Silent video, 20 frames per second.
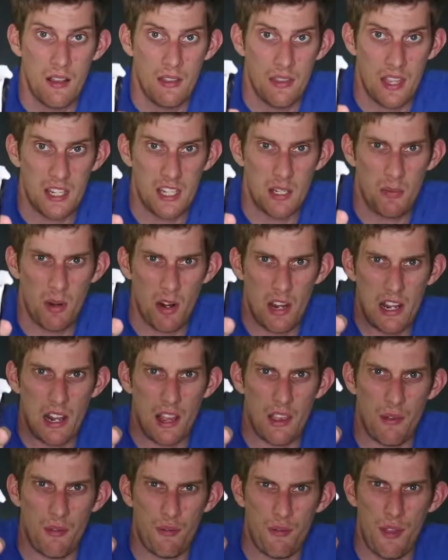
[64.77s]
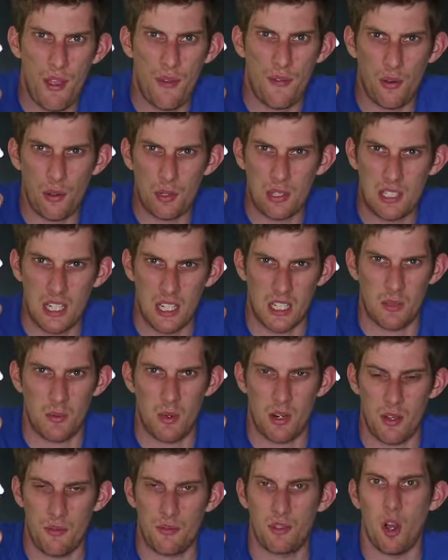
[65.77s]
This is probably like the 5th or 6th
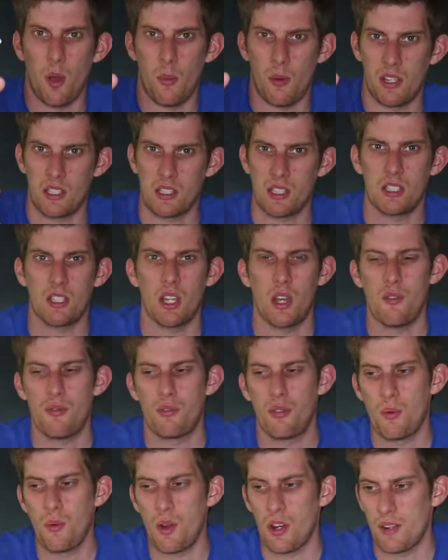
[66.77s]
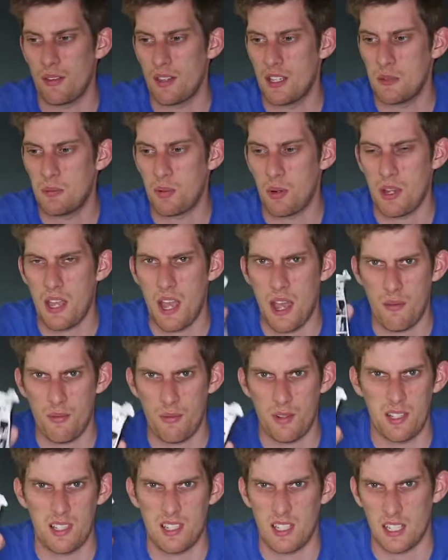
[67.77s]
one I've got, because I go through one of these probably
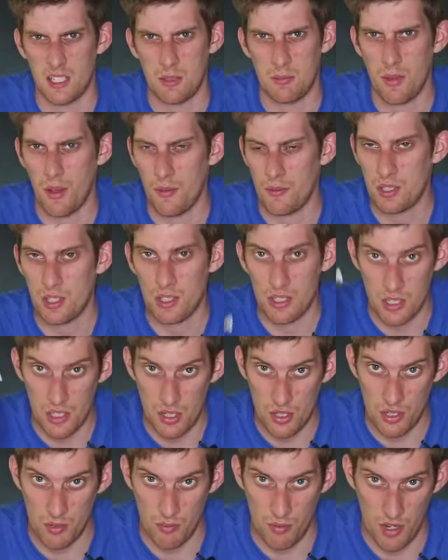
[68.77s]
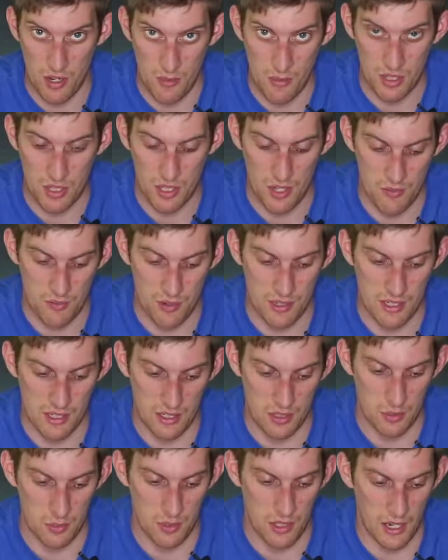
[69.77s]
every 6 months because I use it pretty much every
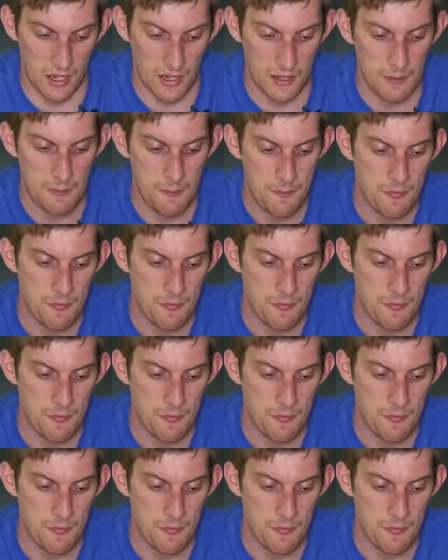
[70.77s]
single day.